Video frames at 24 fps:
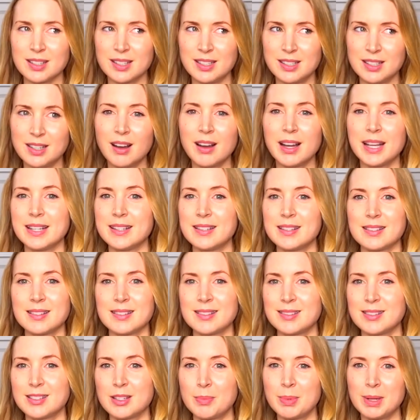nice
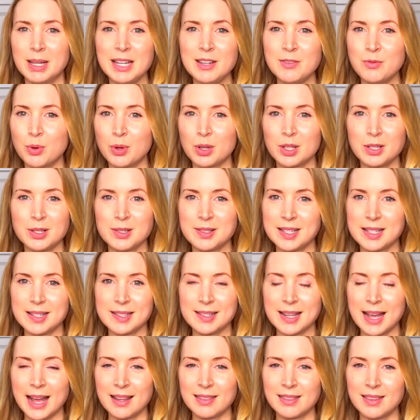to believe what Lucy
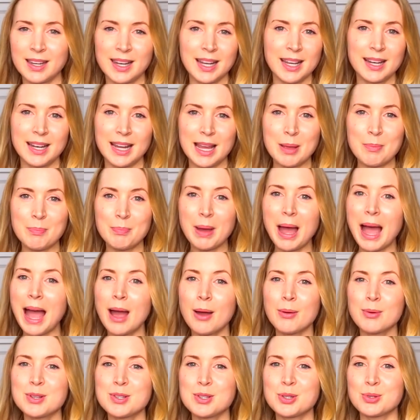said that it
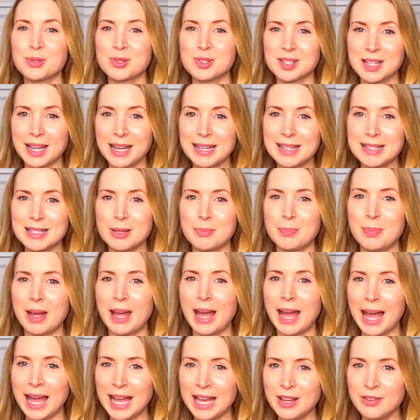empowers your skin to
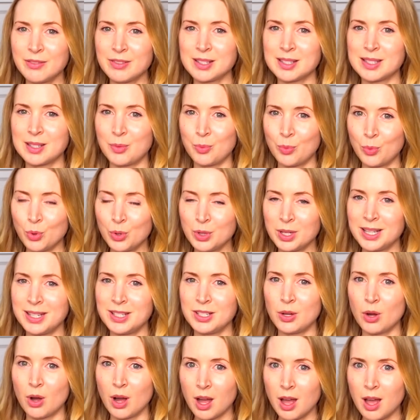behave as it would in
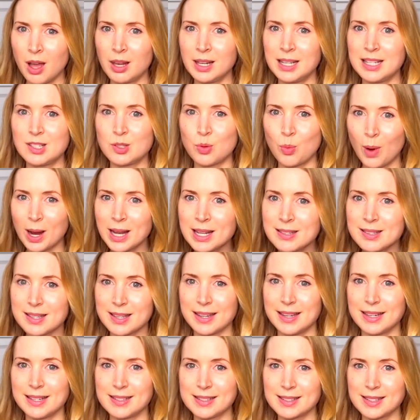your early
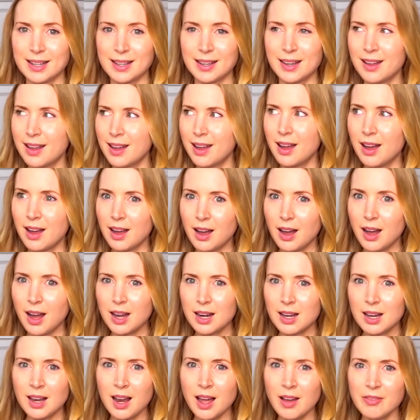20s.
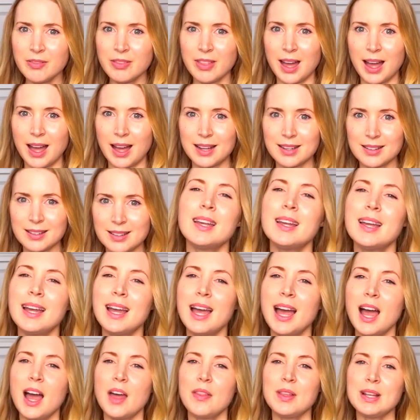I'd love that.
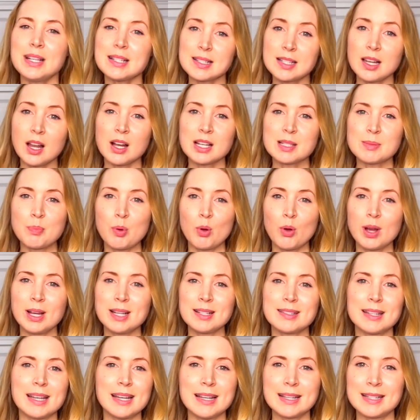This last
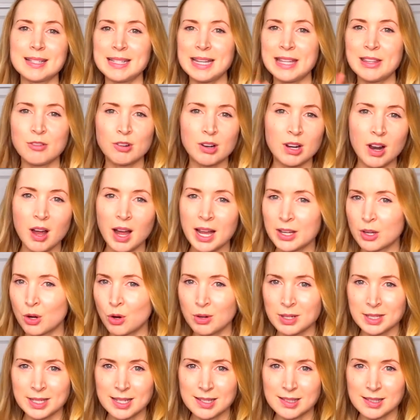point is neither a like
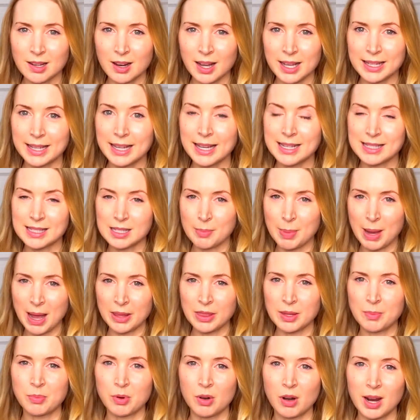or a dislike, it's about
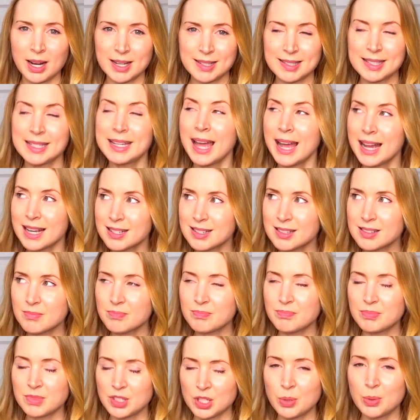the price. Yes,
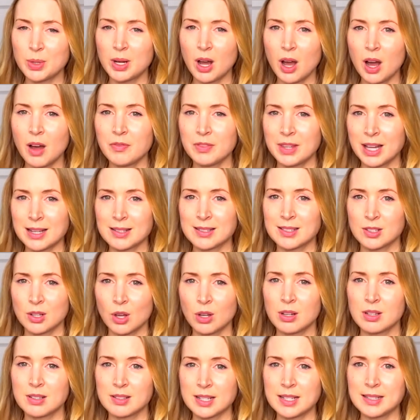
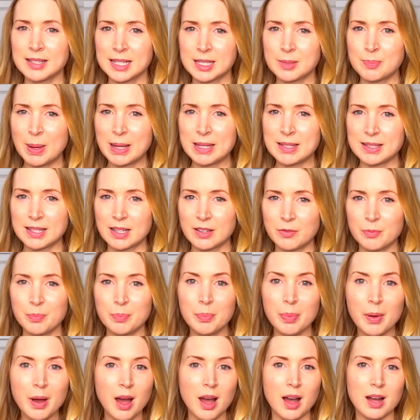$2,500 is expensive,
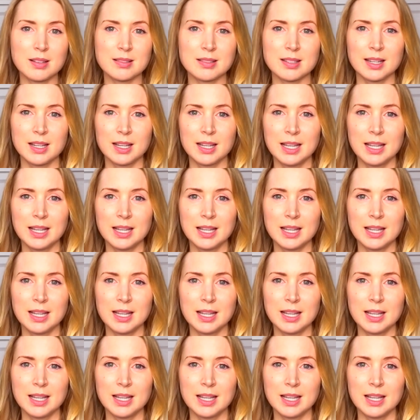but